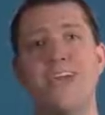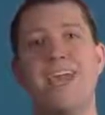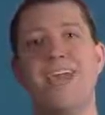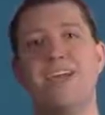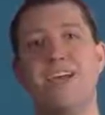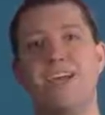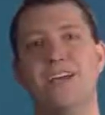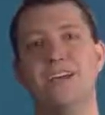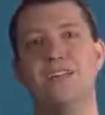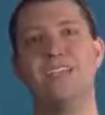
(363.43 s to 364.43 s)
we can't
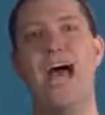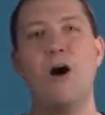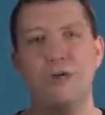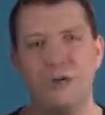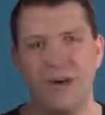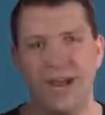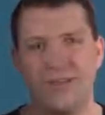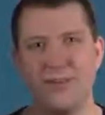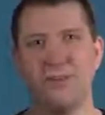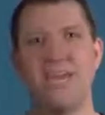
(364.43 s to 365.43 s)

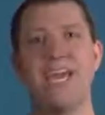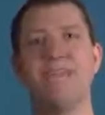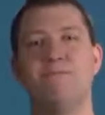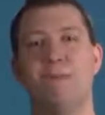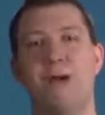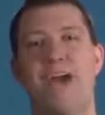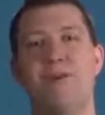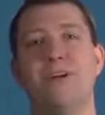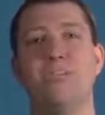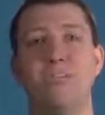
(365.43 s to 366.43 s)
downgrade them. We can't give them a
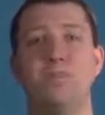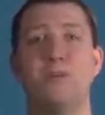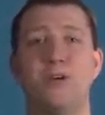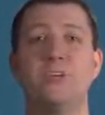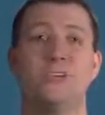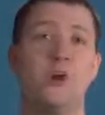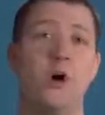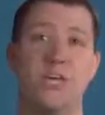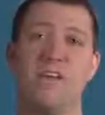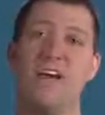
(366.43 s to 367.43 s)
bad grade just because that's
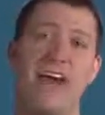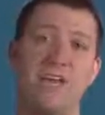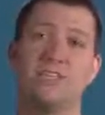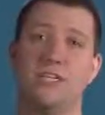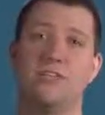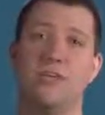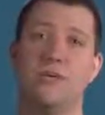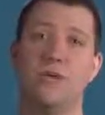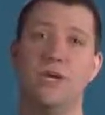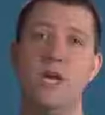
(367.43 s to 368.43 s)
all they have access
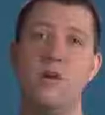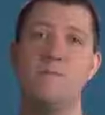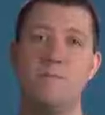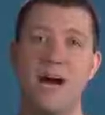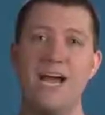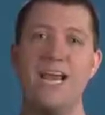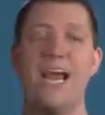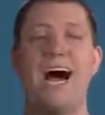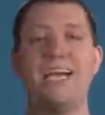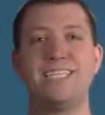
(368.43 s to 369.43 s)
to. But
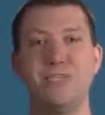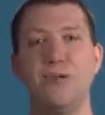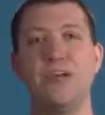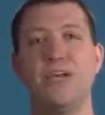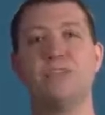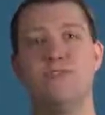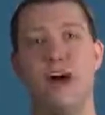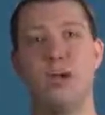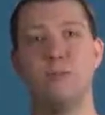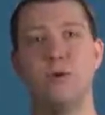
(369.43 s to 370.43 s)
I still think it's
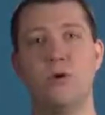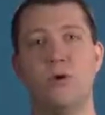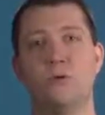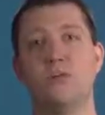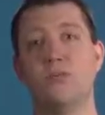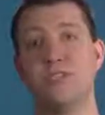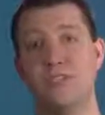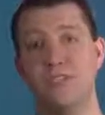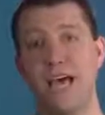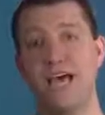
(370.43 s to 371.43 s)
valuable to
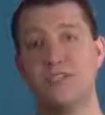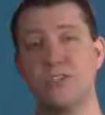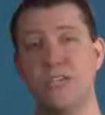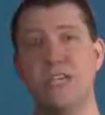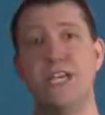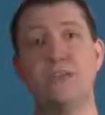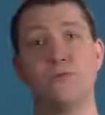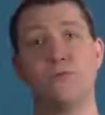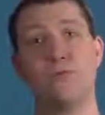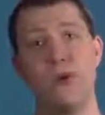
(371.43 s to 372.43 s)
assess in the
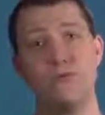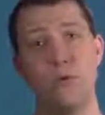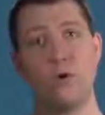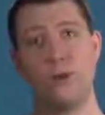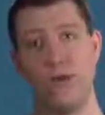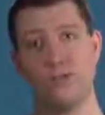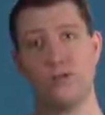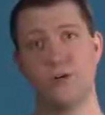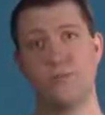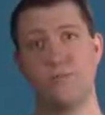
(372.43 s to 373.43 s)
free-form
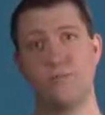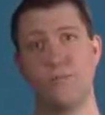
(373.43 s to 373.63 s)
answer